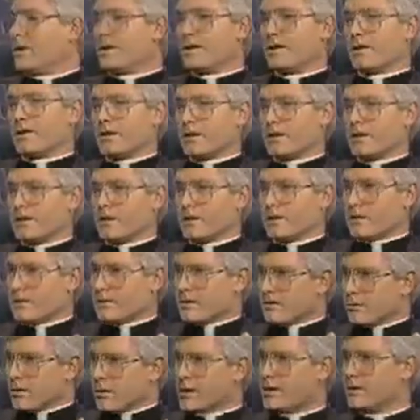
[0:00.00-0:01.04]
Uh, they can
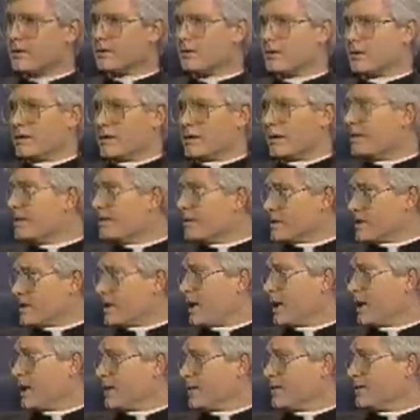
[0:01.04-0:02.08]
do anything to the neighbor's
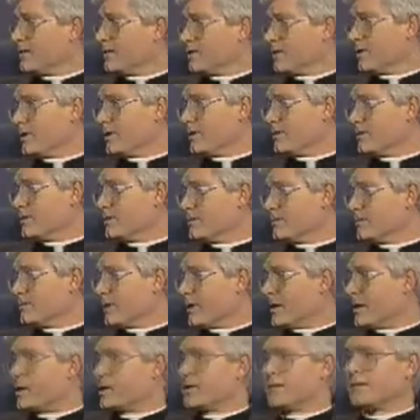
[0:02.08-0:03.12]
cat they want to,
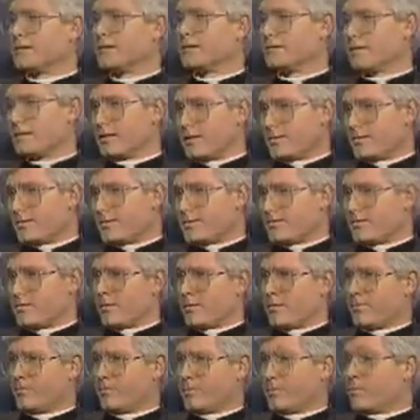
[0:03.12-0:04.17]
anything to the neighbor's
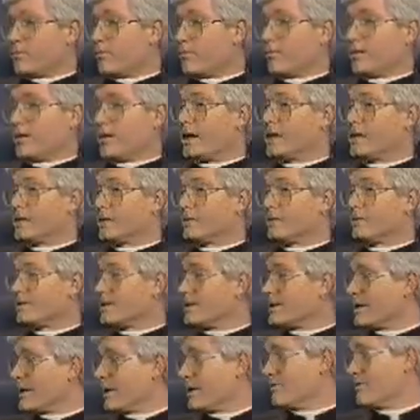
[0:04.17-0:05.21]
property, or anything to
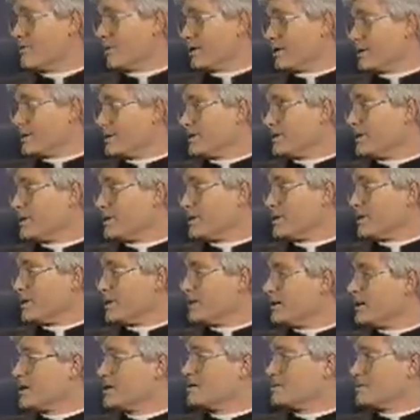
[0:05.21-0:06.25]
the neighbor.
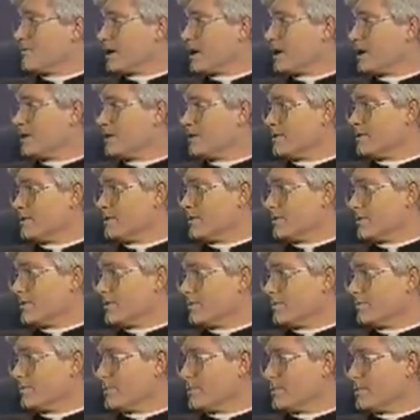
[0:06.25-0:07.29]
It doesn't matter to
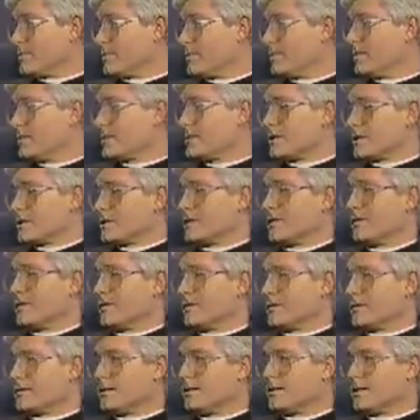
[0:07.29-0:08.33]
them, as long as the
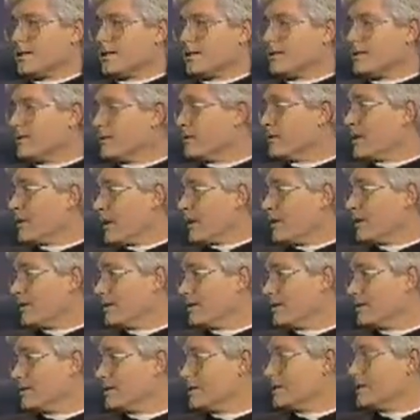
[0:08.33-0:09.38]
child stays out of their own
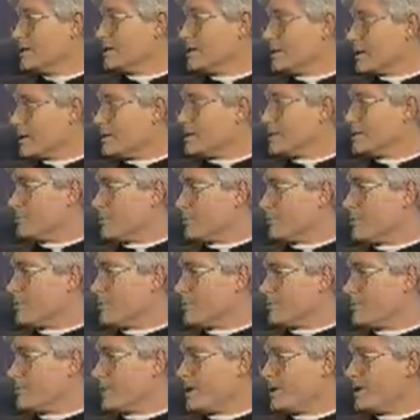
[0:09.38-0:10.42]
hair. That's a
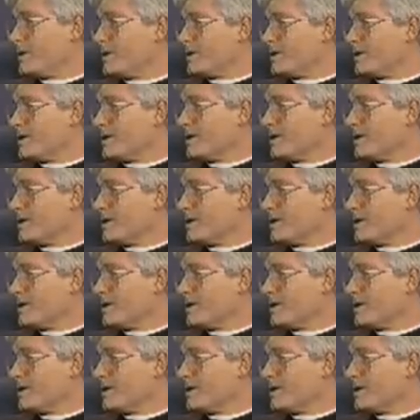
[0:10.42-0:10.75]
permissive parent.